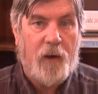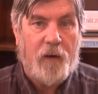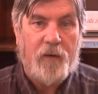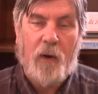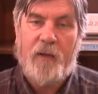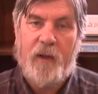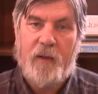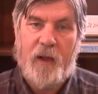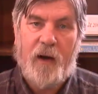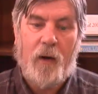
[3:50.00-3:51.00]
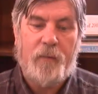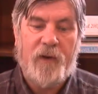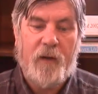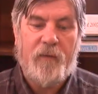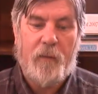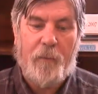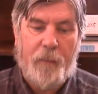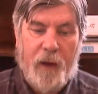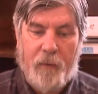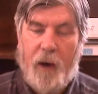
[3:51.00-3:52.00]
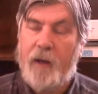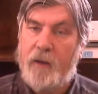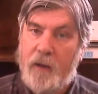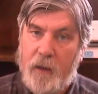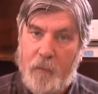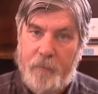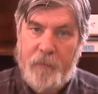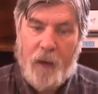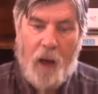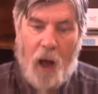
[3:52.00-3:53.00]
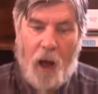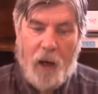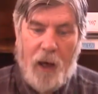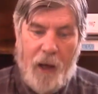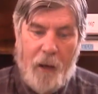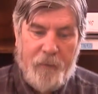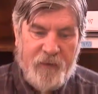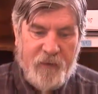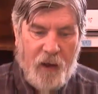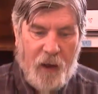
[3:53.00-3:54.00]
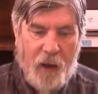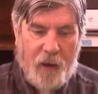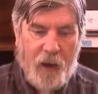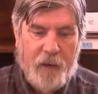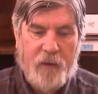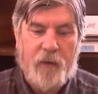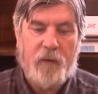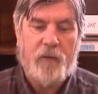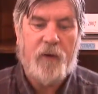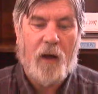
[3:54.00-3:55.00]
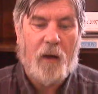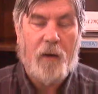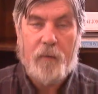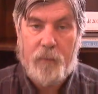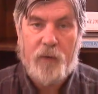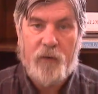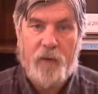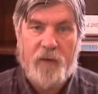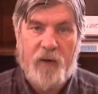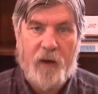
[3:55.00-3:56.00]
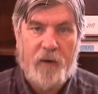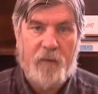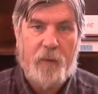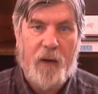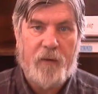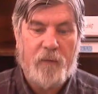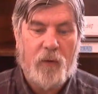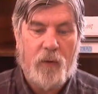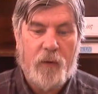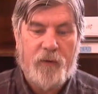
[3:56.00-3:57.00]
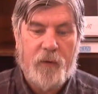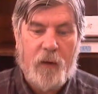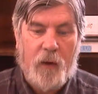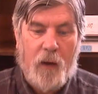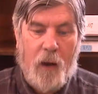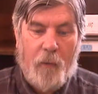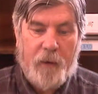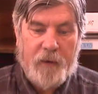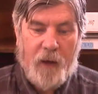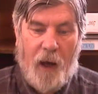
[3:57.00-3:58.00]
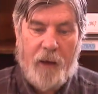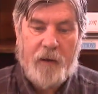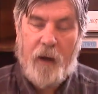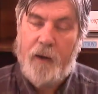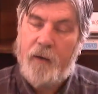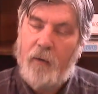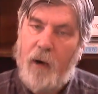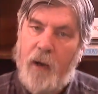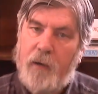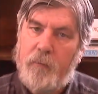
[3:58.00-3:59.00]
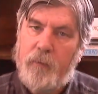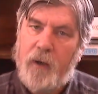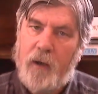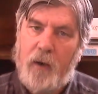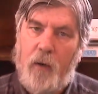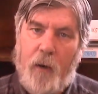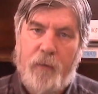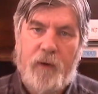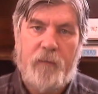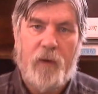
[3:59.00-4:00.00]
So I think that helped to give them a better idea. Labs, I like to use, push on the scientific method, of course, but I try and bring in cooperative